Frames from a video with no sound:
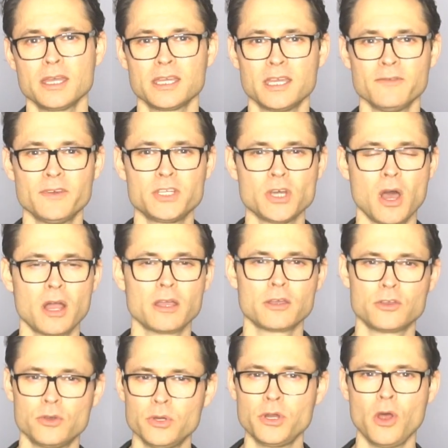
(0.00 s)
Give a dog a
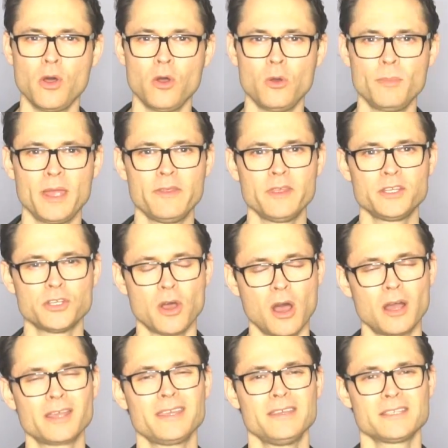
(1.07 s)
good home and the
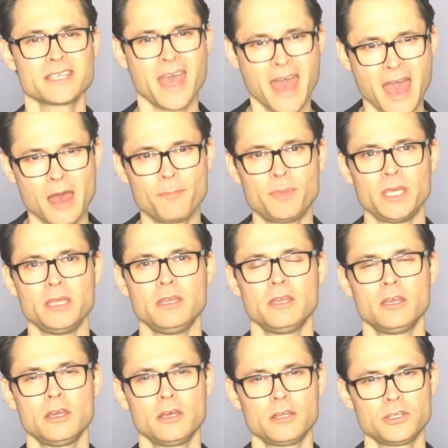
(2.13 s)
dog is happy.
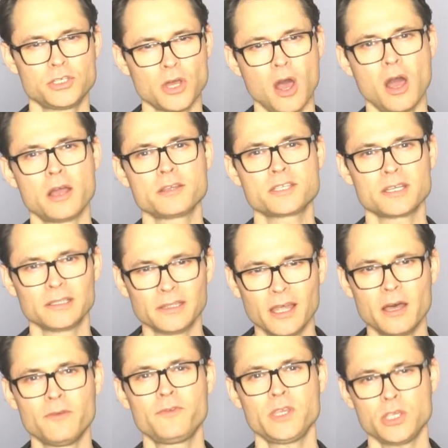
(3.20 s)
Dogs
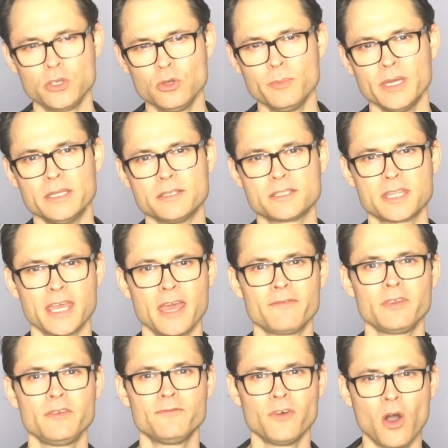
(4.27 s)
love humans. They
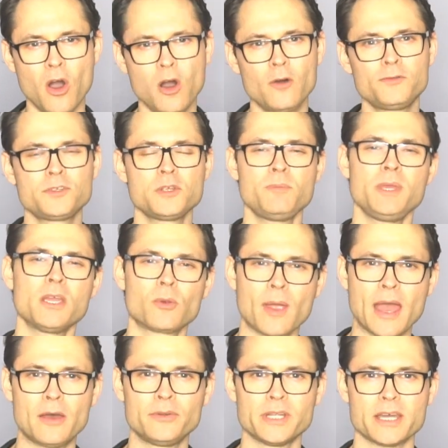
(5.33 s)
have evolved to be
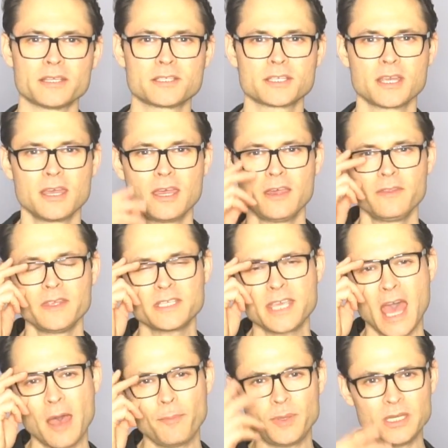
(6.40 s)
around us. This
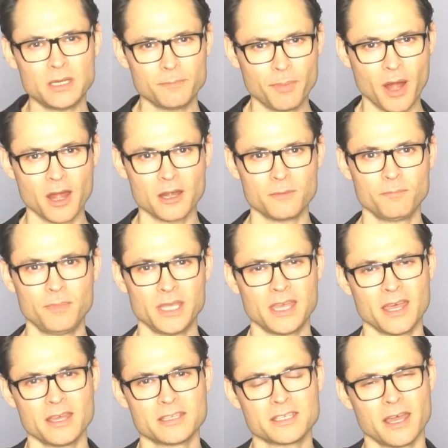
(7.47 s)
happened in part
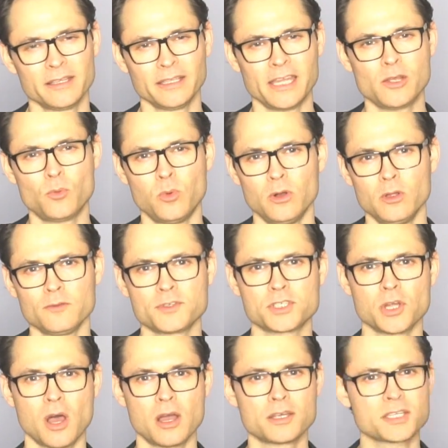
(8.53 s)
because, unlike wolves,
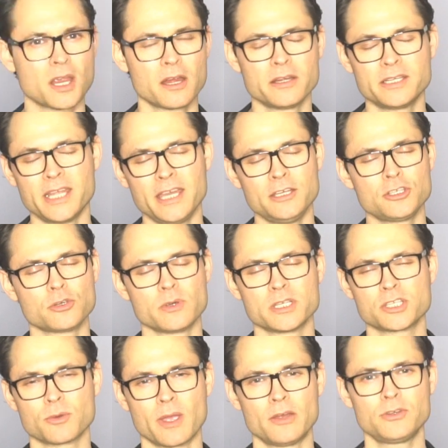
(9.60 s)
dogs aren't
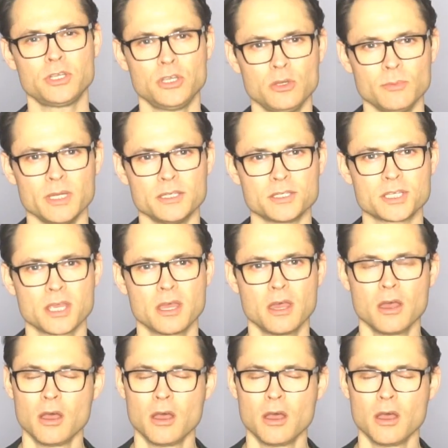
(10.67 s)
dangerous around humans.